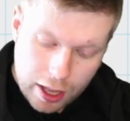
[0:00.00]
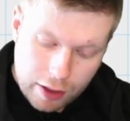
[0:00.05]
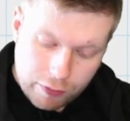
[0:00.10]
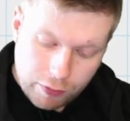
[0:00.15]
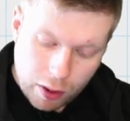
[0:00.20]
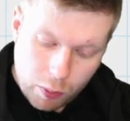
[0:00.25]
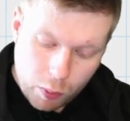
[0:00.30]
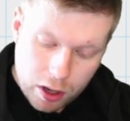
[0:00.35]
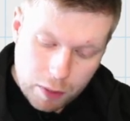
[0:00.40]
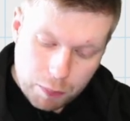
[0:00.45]
If
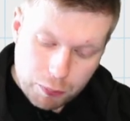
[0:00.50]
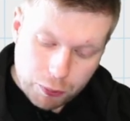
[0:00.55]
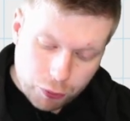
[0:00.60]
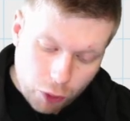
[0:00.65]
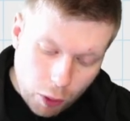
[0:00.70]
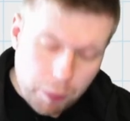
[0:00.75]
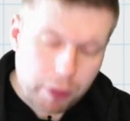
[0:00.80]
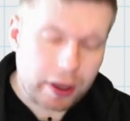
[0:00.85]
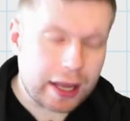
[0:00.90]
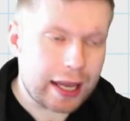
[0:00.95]
I want to
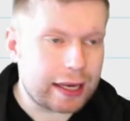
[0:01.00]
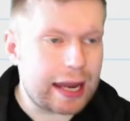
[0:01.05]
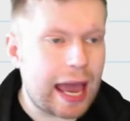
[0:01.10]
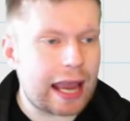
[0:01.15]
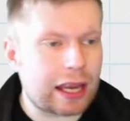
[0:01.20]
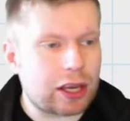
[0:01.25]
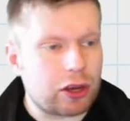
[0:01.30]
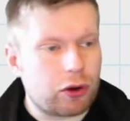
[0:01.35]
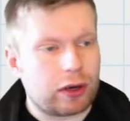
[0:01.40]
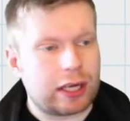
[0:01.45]
properly and
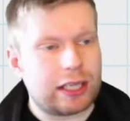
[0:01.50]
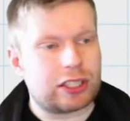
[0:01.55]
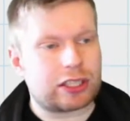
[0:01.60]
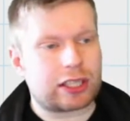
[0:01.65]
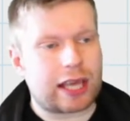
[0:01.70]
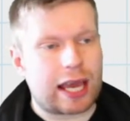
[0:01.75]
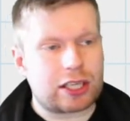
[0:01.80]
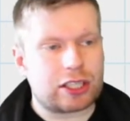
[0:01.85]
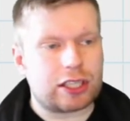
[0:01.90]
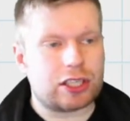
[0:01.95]
accurately
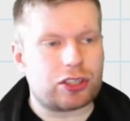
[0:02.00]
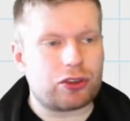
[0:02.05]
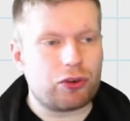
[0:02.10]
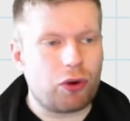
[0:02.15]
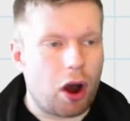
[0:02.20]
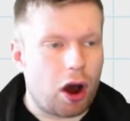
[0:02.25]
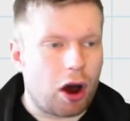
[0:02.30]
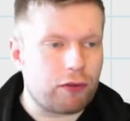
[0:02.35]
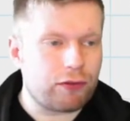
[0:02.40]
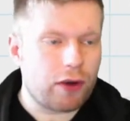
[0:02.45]
sketch this
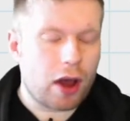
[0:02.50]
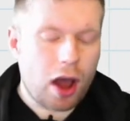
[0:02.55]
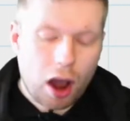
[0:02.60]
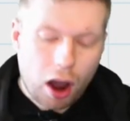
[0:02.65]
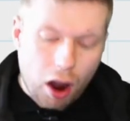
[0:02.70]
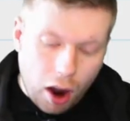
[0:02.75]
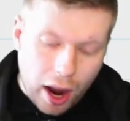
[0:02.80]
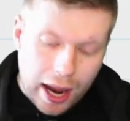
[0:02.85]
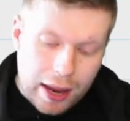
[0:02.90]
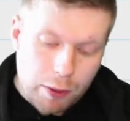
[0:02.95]
graph,
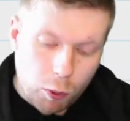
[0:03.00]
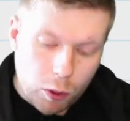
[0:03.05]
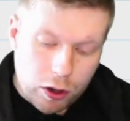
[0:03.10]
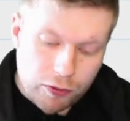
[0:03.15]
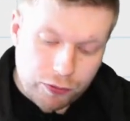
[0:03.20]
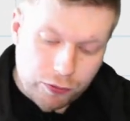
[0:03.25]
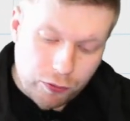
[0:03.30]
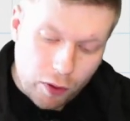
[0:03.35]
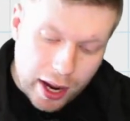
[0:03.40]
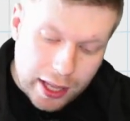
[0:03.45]
I want
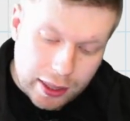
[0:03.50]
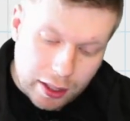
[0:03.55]
to find the